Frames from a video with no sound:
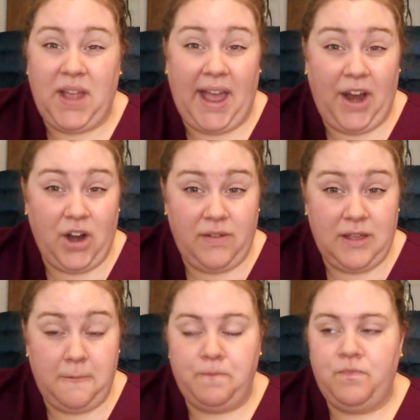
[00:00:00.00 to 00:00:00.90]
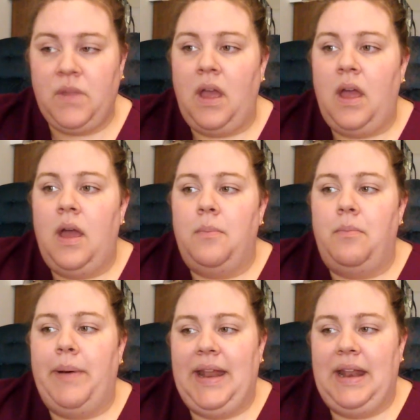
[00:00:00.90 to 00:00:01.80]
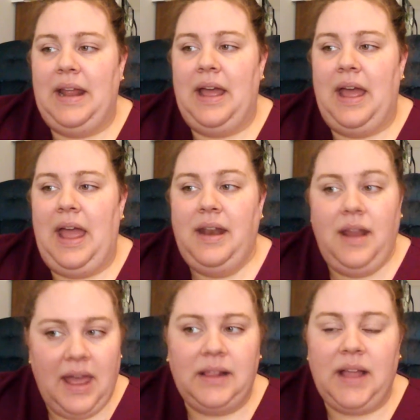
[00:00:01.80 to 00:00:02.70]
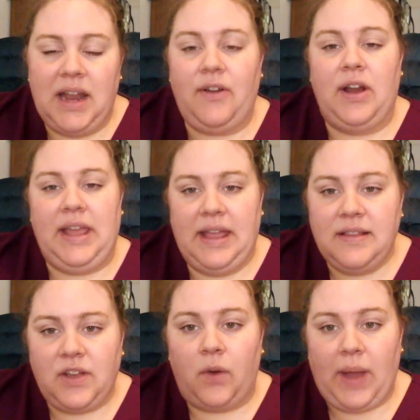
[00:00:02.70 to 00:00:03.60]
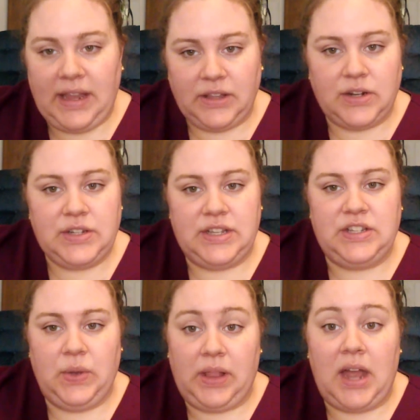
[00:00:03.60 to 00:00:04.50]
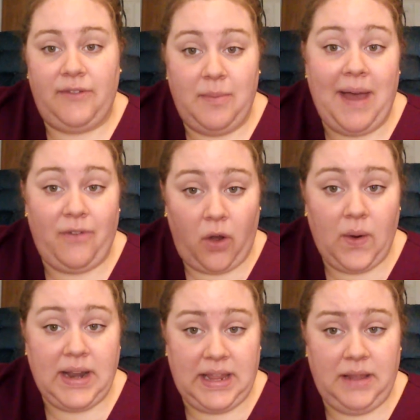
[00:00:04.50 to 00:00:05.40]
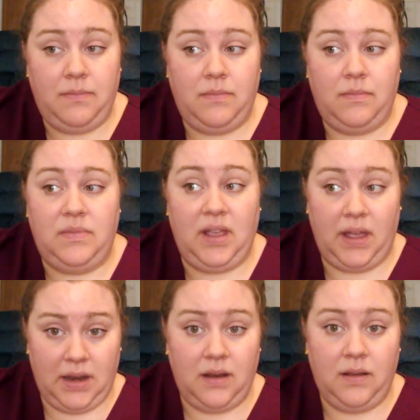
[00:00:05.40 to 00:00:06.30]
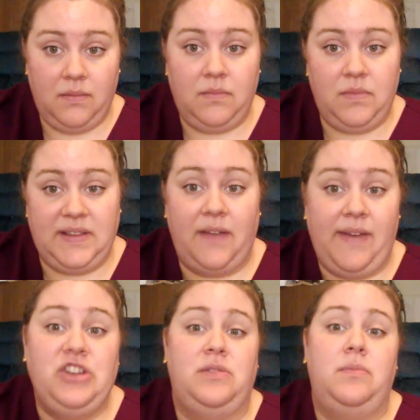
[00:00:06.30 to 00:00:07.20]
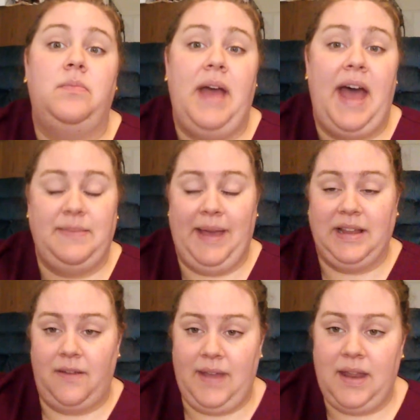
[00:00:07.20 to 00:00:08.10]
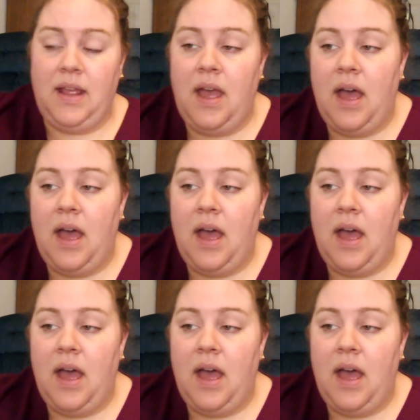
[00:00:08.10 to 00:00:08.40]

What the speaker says: tired of it, but and a lot of our kids are regulars, and so a lot of them have already done the salvation aspect of it.